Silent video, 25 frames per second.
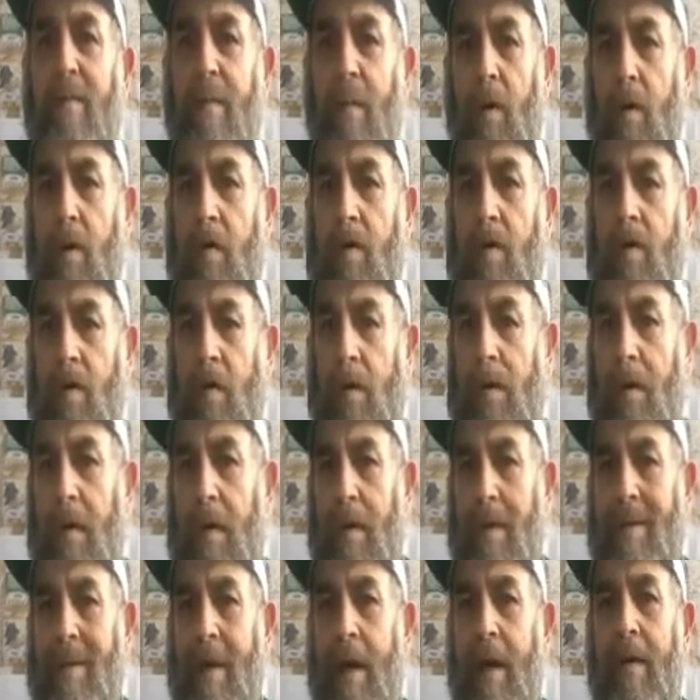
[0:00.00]
mercy,
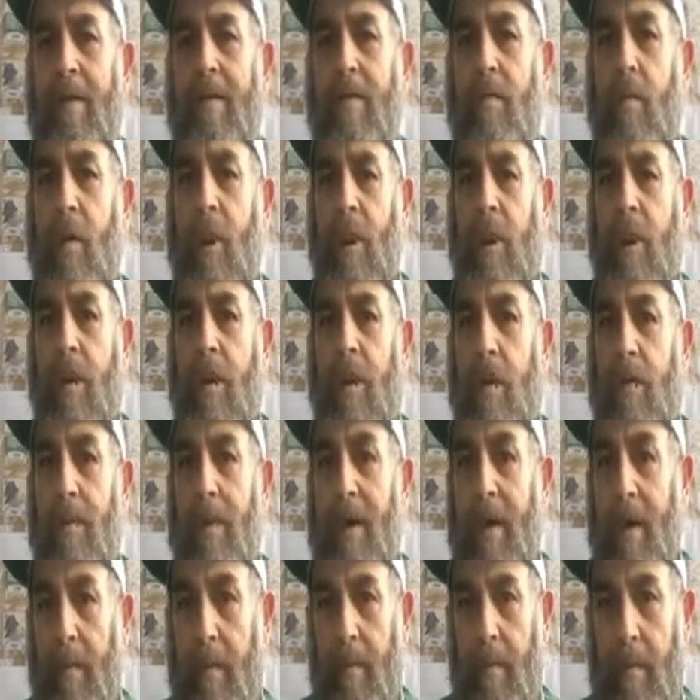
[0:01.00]
a day of
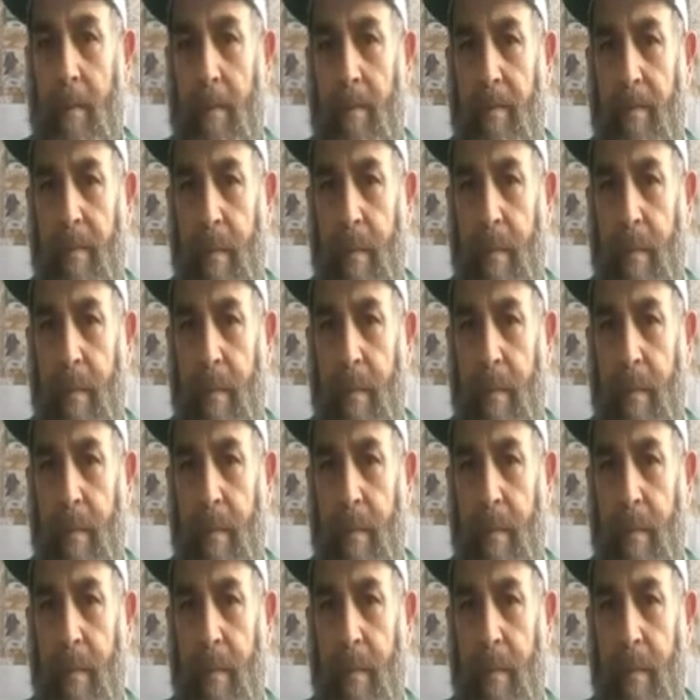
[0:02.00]
rachamim,